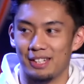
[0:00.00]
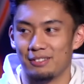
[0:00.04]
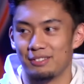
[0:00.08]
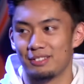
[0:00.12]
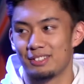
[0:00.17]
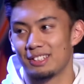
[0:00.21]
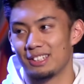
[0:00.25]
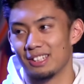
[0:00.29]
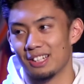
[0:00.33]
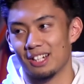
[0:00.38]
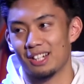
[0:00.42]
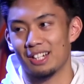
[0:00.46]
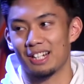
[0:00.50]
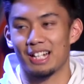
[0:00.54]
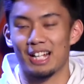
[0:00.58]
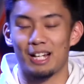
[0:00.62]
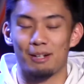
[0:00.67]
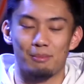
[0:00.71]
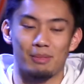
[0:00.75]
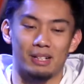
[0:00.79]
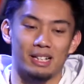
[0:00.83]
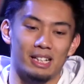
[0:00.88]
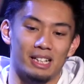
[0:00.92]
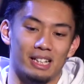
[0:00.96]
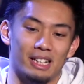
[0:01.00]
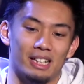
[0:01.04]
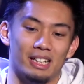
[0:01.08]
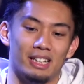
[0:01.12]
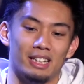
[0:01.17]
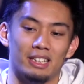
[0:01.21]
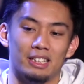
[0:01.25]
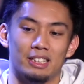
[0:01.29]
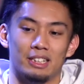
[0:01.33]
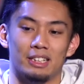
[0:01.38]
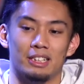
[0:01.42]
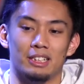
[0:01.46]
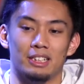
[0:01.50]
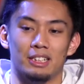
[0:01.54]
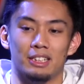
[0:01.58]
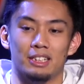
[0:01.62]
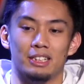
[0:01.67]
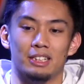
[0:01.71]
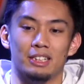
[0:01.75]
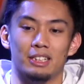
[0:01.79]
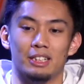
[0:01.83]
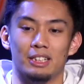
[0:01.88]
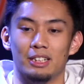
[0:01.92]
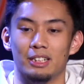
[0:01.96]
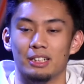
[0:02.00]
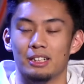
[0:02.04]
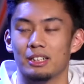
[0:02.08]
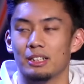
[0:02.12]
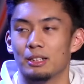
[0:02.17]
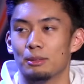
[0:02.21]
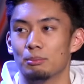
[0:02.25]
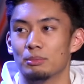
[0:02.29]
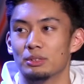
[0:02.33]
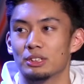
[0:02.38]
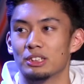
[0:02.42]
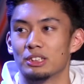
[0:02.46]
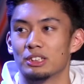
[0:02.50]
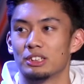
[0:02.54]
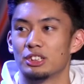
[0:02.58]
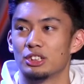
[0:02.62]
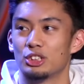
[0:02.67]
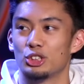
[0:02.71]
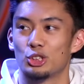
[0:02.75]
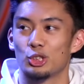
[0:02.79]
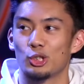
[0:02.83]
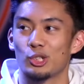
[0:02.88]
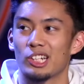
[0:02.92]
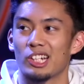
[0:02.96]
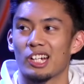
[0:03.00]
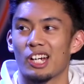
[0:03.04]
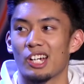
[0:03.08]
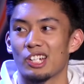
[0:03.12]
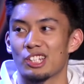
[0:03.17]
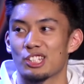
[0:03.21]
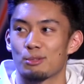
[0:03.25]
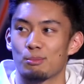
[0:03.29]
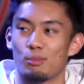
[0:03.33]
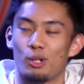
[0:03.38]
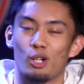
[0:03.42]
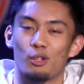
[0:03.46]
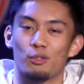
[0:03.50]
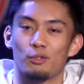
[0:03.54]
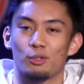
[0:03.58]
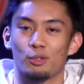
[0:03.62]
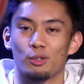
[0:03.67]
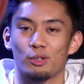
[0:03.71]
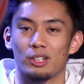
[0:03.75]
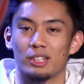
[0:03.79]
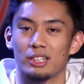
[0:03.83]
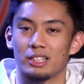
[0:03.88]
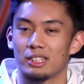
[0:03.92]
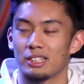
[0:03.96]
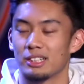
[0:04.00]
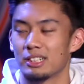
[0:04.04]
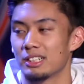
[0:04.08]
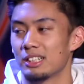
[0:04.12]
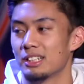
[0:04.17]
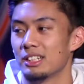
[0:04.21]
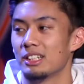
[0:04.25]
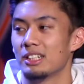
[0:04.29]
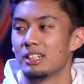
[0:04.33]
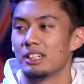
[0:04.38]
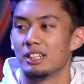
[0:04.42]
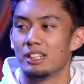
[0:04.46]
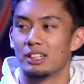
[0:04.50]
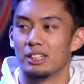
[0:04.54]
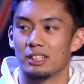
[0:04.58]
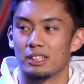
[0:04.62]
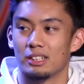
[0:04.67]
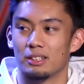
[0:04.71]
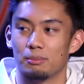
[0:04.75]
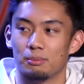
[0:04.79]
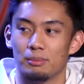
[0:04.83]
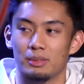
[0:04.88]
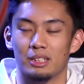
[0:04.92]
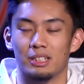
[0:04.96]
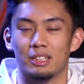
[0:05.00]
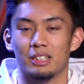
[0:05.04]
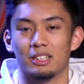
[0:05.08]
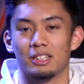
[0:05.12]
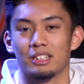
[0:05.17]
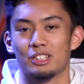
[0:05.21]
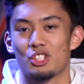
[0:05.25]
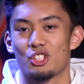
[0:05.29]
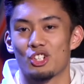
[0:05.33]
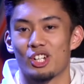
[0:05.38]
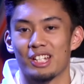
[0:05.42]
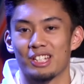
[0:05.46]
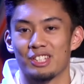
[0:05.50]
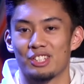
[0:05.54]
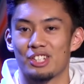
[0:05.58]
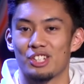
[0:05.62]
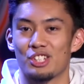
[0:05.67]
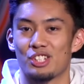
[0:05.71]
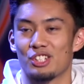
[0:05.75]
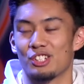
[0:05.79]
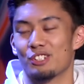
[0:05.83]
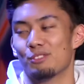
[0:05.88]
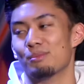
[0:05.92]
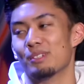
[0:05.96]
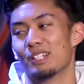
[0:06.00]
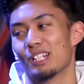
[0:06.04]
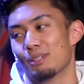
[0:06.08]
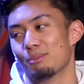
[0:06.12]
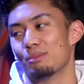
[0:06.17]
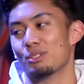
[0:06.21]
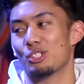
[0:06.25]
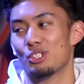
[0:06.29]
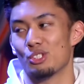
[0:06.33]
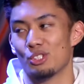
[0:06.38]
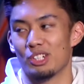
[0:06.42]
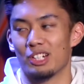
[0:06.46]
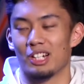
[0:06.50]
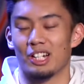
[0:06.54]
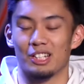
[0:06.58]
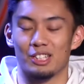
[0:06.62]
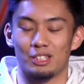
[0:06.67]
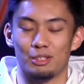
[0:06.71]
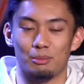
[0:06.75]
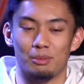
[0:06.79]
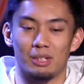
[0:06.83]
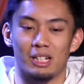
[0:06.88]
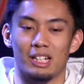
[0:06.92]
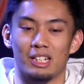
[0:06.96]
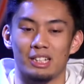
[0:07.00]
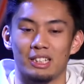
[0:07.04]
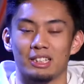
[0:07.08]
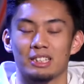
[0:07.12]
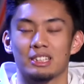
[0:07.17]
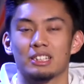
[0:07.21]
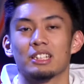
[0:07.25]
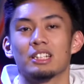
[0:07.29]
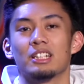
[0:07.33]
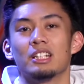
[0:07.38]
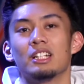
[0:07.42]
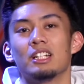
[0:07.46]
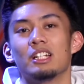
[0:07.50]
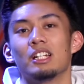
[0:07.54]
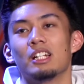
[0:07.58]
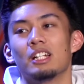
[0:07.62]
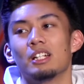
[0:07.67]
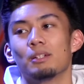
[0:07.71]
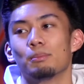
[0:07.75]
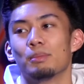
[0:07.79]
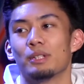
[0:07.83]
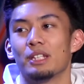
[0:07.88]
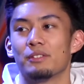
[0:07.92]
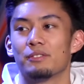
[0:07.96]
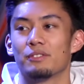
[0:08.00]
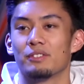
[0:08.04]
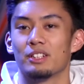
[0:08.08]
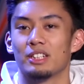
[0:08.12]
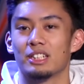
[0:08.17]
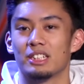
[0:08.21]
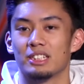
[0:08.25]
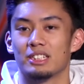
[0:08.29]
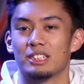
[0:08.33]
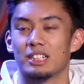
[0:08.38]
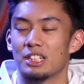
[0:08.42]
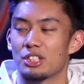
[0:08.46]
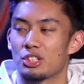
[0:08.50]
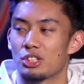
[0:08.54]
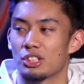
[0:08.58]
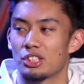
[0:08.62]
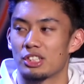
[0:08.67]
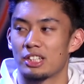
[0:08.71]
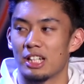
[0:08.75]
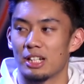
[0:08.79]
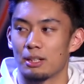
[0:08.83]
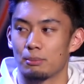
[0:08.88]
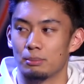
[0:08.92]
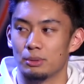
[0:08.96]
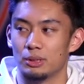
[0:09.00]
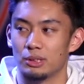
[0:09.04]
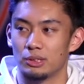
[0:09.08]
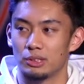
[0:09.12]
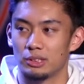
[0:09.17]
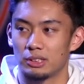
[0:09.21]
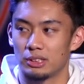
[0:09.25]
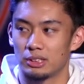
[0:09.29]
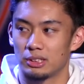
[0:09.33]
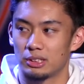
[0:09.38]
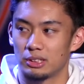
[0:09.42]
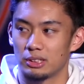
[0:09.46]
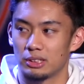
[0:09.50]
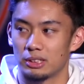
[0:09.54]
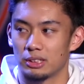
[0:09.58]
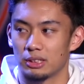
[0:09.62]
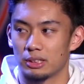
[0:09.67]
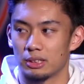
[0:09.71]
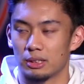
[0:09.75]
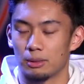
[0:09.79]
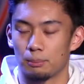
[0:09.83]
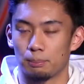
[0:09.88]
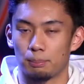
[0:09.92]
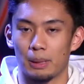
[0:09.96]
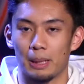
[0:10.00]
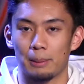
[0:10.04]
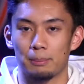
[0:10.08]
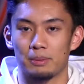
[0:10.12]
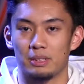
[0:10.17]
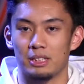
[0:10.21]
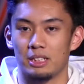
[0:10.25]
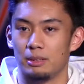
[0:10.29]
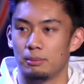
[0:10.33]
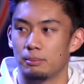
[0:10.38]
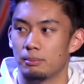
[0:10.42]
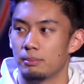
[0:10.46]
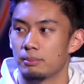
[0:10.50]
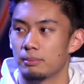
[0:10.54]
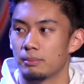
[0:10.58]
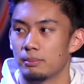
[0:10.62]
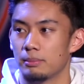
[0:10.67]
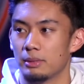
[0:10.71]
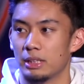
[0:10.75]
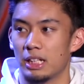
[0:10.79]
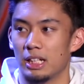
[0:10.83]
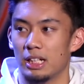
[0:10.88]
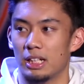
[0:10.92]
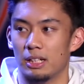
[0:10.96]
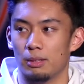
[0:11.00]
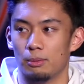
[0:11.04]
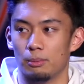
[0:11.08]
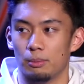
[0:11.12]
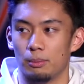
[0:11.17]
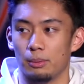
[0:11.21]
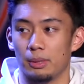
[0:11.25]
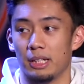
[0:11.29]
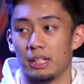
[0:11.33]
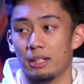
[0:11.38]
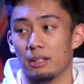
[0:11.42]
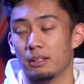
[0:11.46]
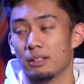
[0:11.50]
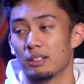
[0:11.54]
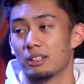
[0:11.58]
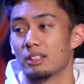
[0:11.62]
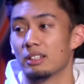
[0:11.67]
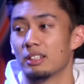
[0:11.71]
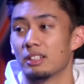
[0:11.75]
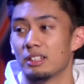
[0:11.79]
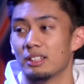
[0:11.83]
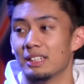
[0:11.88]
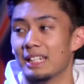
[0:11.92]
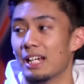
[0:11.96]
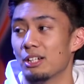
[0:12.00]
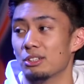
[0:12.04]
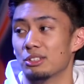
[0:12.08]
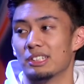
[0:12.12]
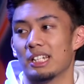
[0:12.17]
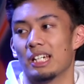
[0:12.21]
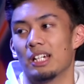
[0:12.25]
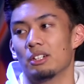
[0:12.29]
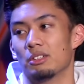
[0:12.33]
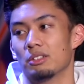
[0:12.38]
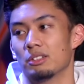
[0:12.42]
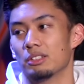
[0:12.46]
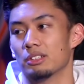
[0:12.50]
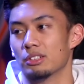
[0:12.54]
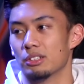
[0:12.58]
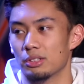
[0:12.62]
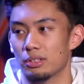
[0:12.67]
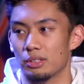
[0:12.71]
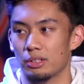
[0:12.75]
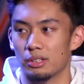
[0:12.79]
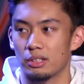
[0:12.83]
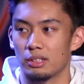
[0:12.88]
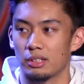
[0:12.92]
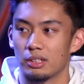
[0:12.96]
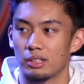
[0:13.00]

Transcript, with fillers: Mm -hmm. You already mm-hmm. got my height. Uh, I'm a shooting guard, small forward. I'm in the transition of becoming a shooting guard, to be honest. Mm -hmm played for the Central Tech Blues prep mm-hmm. team. Uh, mm-hmm. Uh, we in downtown, so.